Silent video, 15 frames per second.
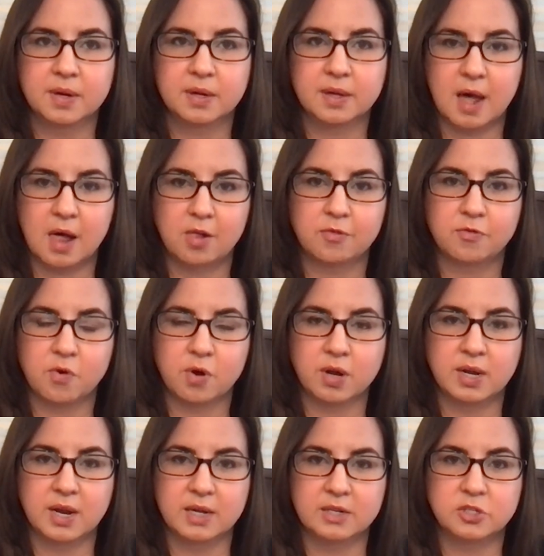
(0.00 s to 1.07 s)

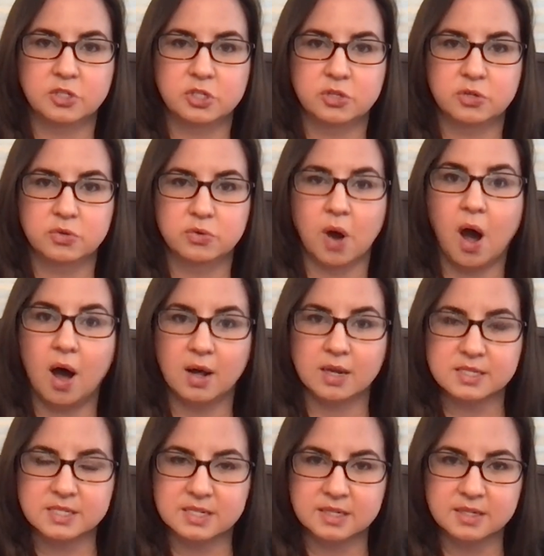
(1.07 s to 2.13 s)
California to
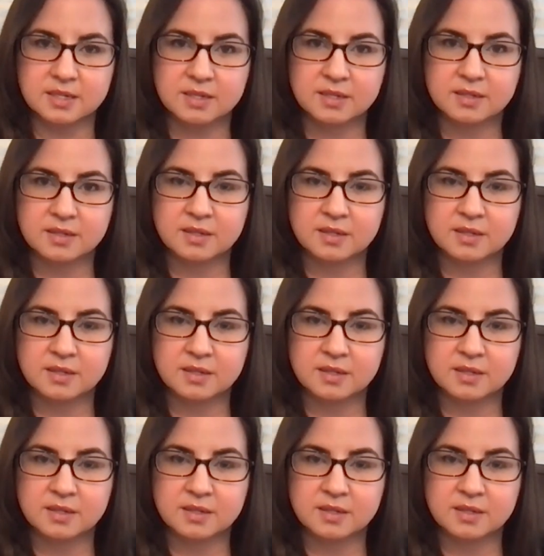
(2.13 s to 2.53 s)
Austin.